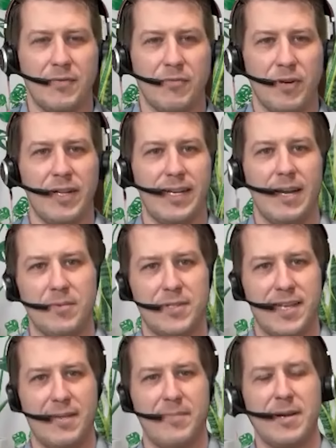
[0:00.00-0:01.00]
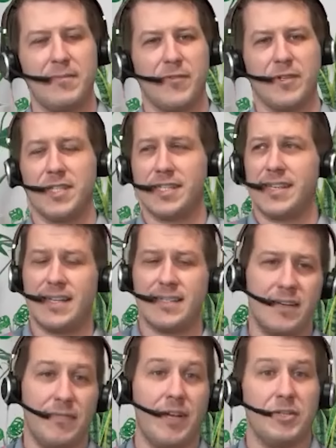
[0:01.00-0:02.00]
think really helped set me up for success
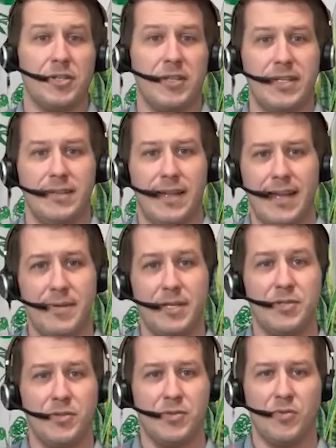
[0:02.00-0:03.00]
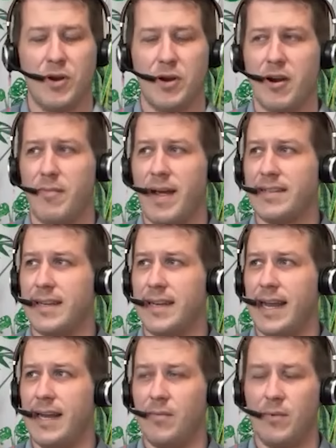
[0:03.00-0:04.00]
and eventually led me to where I'm at
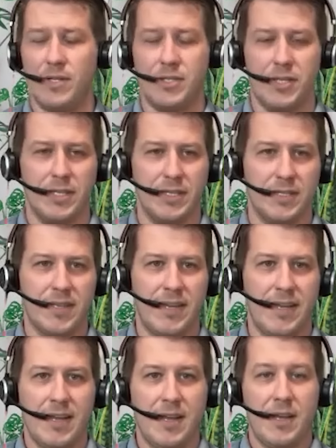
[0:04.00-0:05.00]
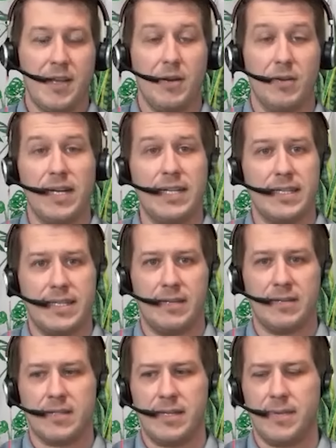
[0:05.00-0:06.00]
today, which is, leading the
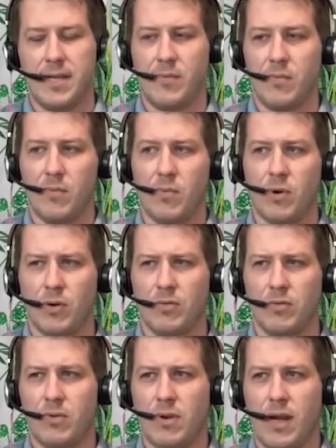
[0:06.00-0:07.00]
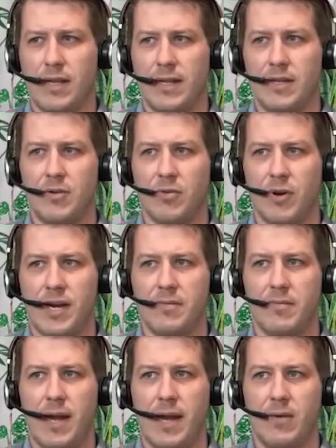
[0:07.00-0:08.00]
sales team. They were, I think, great
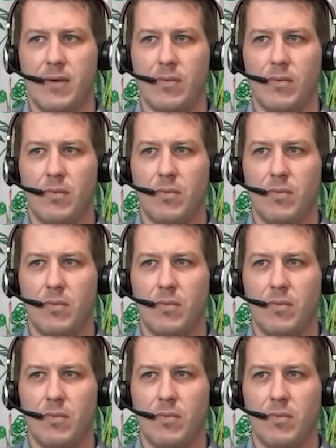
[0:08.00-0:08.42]
about